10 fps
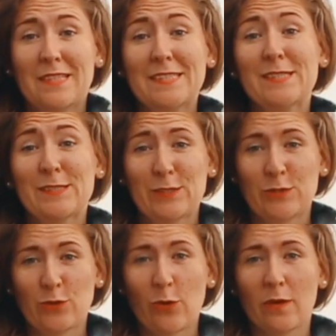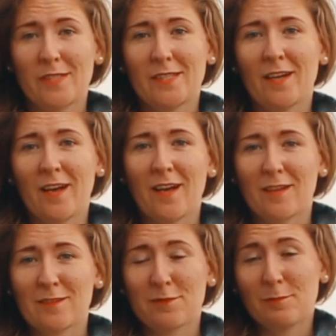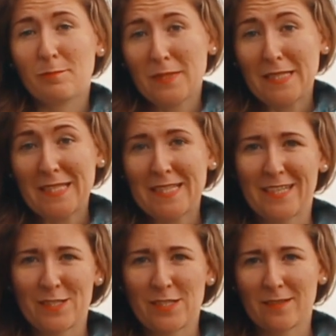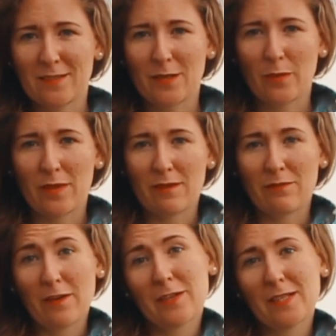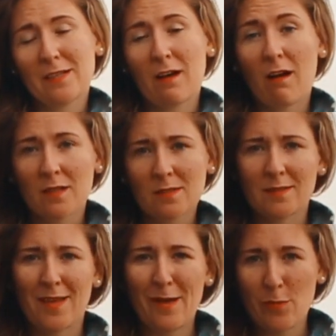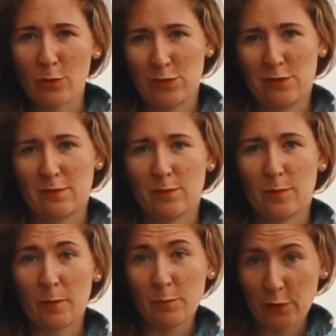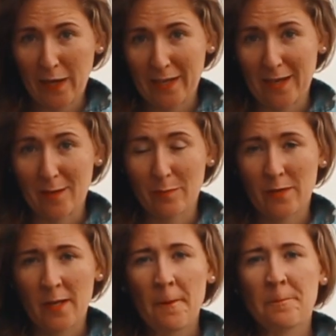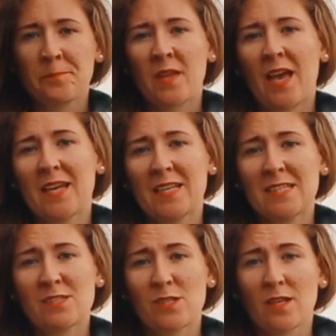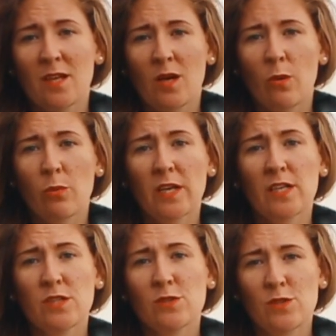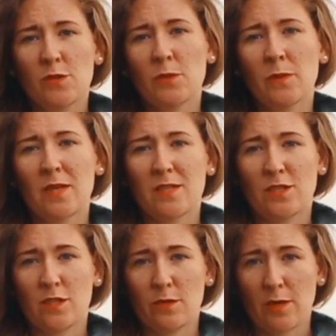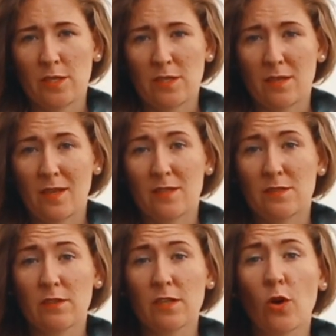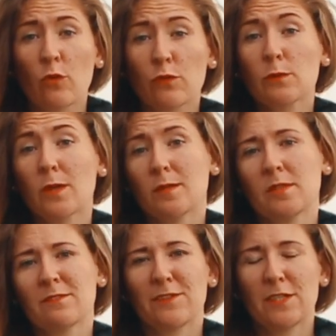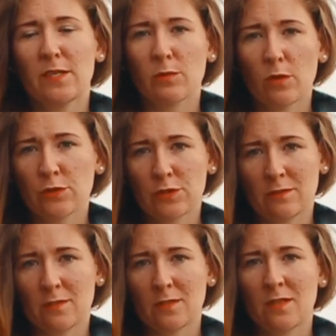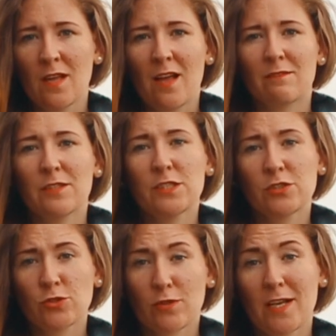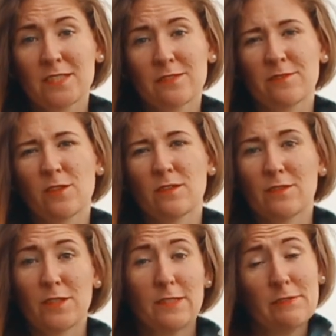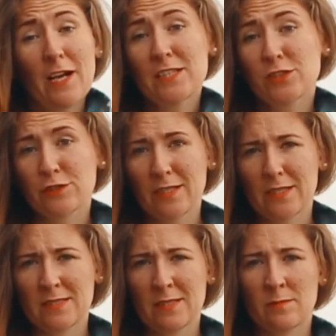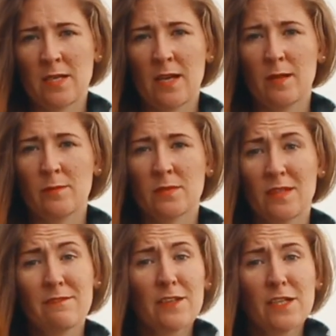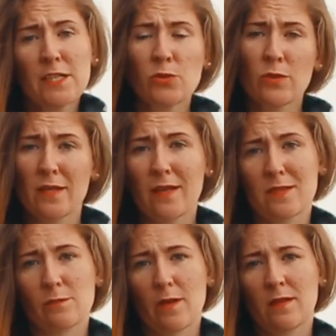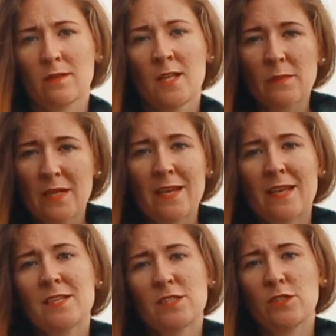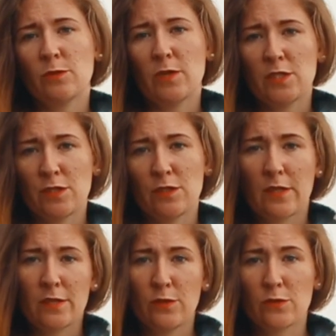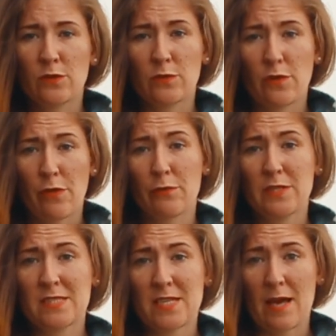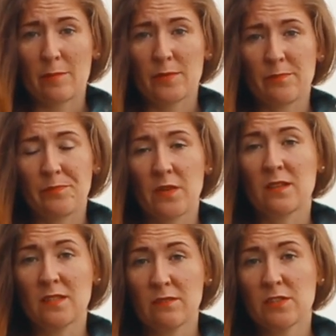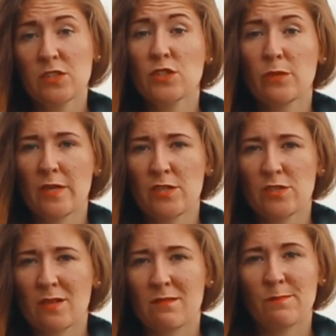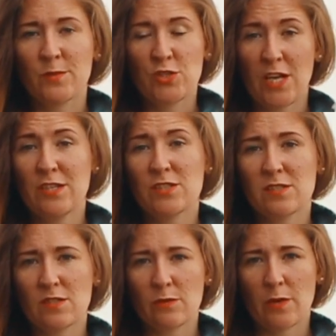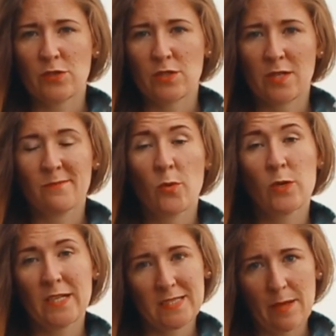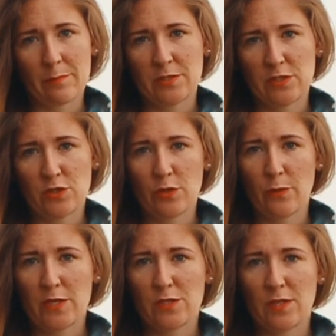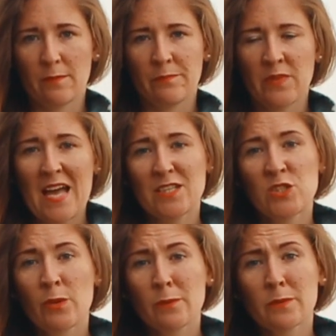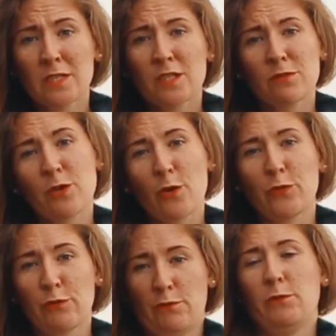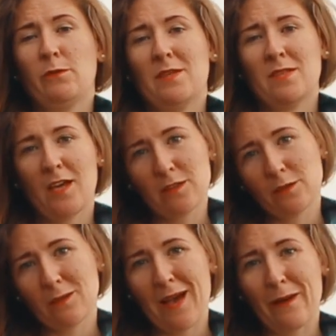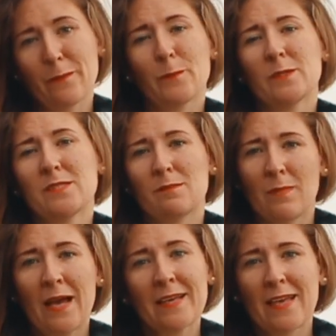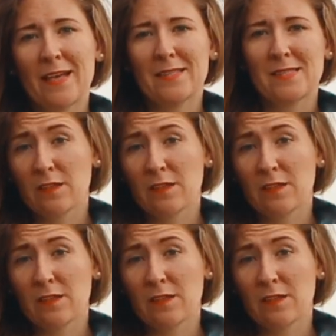This is a story of me dealing with a very hard and emotional breakup. And what can you do in a situation that is very overwhelming, very emotional, very stressful, very frustrating sometimes, and very annoying as well? In any situation, you can use those 3 steps. Leave a situation, change a situation, or accept the situation. And so I want to go through and tell you how it was in my case.